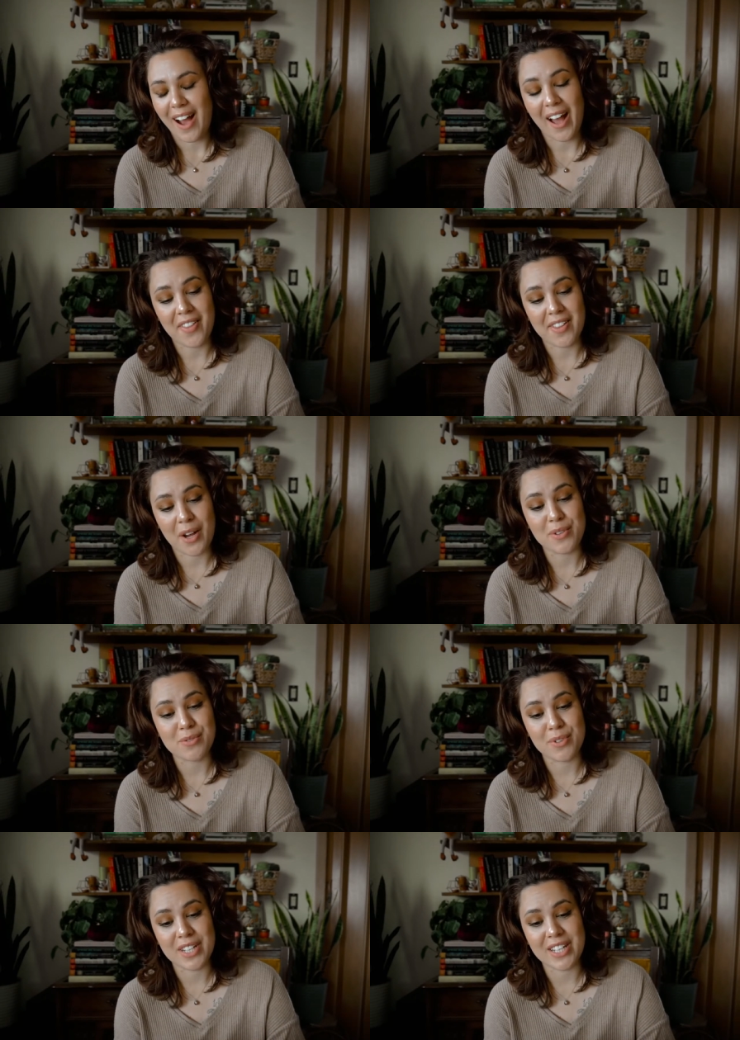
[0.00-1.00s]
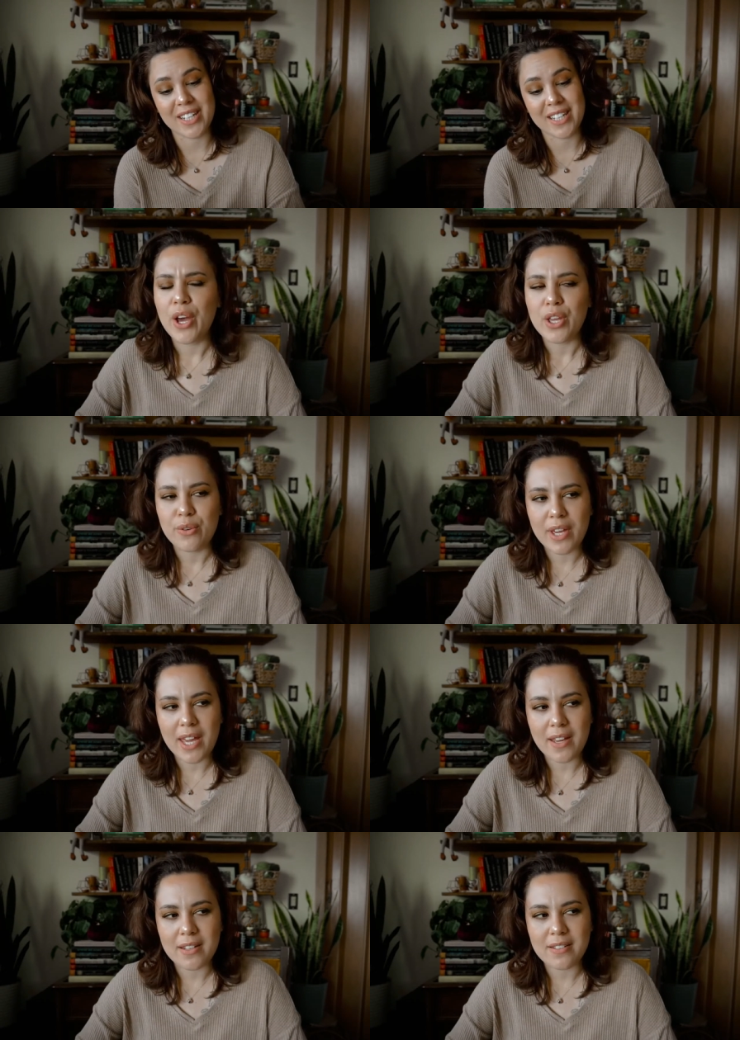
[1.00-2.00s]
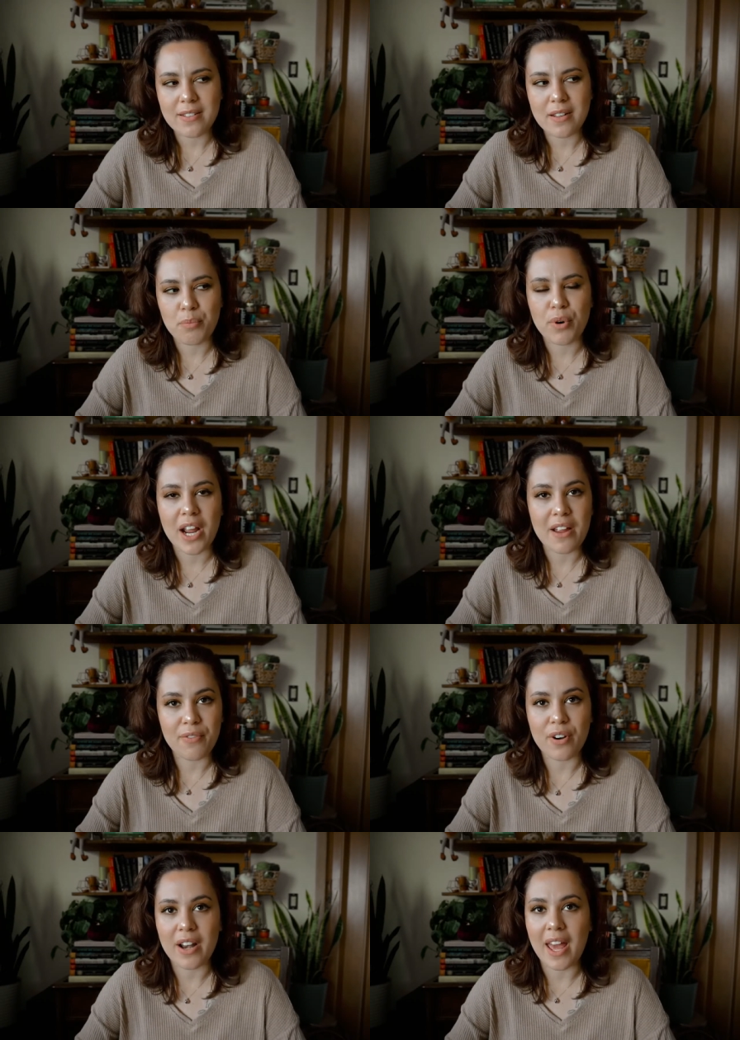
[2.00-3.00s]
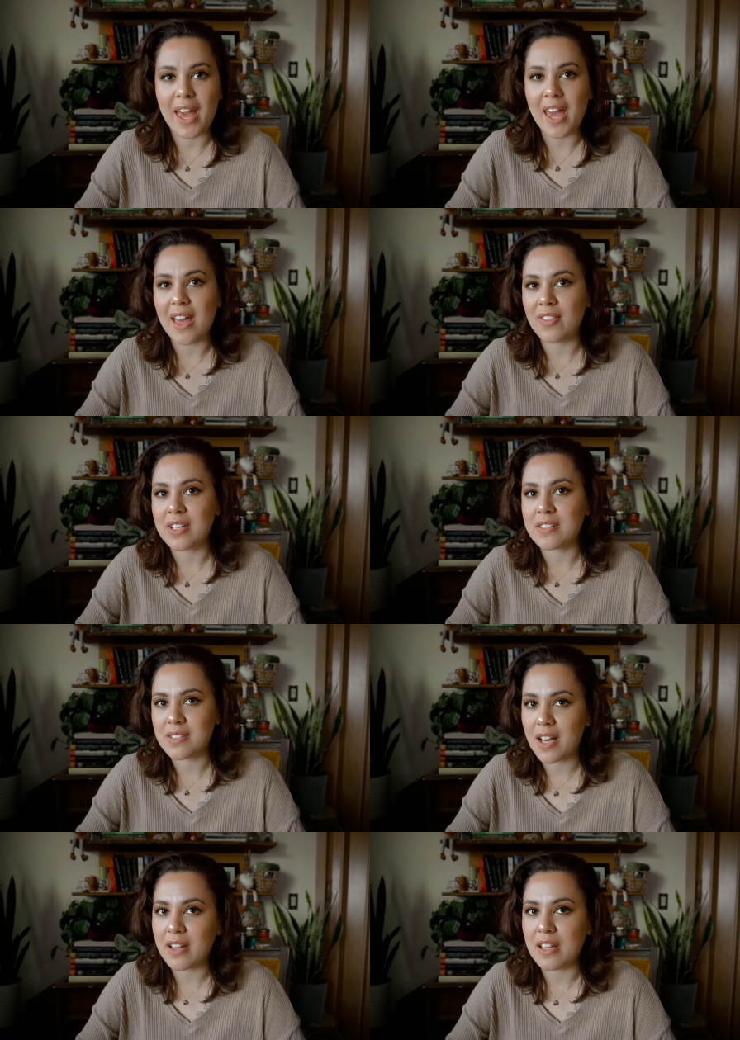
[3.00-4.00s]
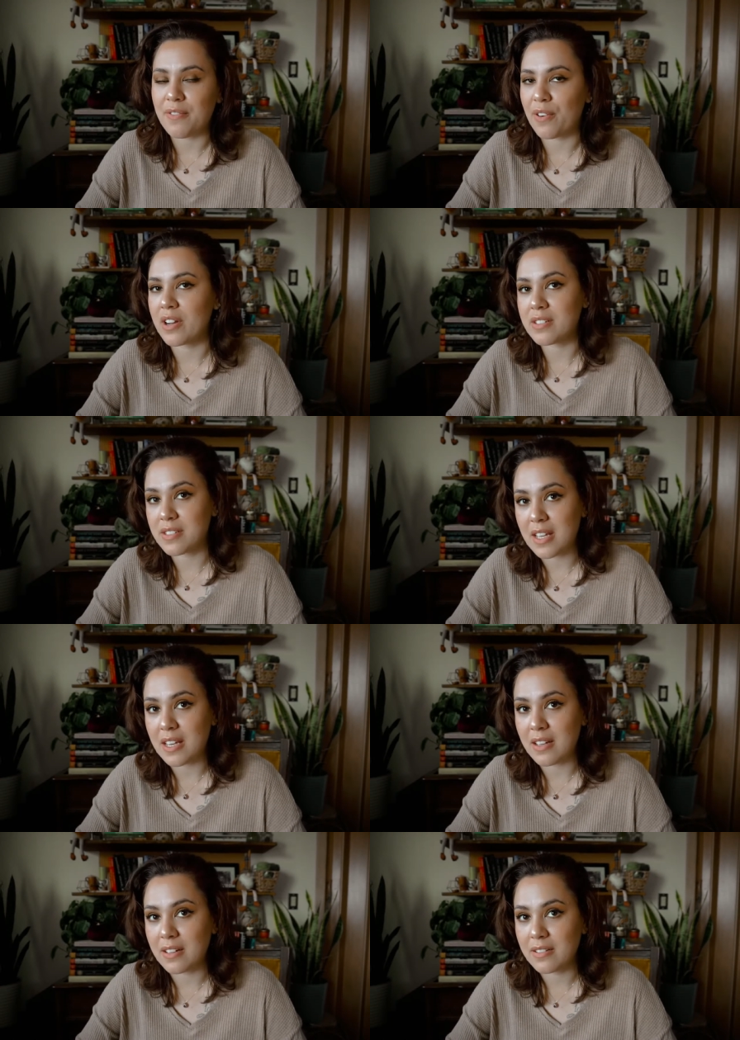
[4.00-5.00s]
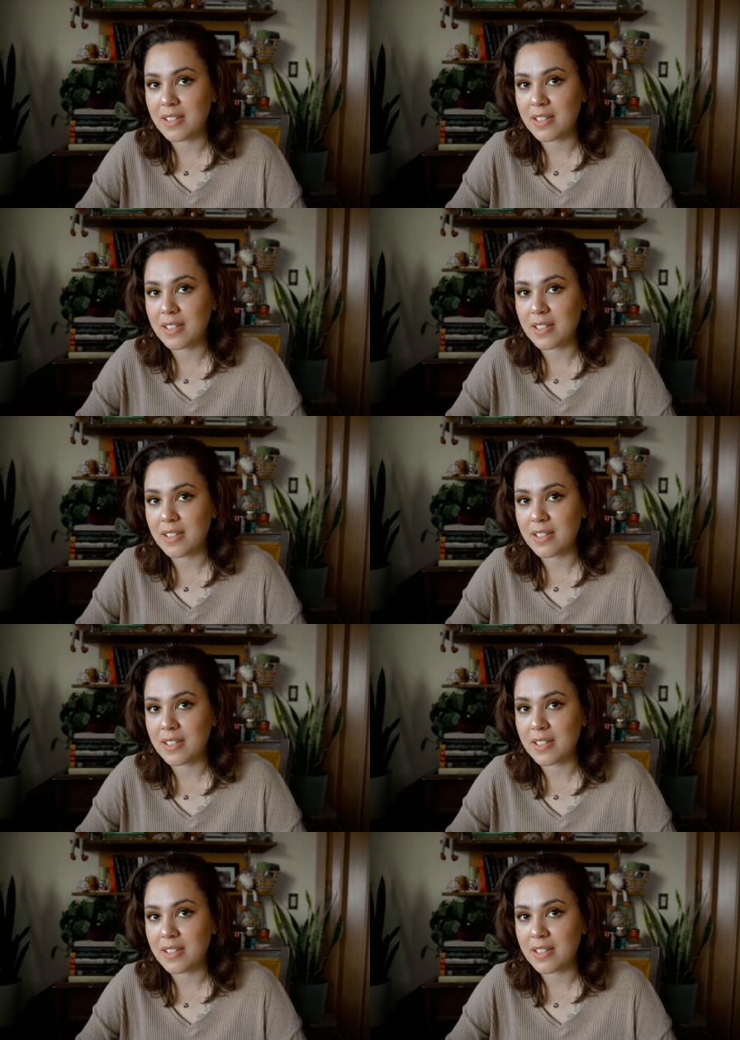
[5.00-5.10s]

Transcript: I thought that was really good. You can't pray for an A and then study for a C.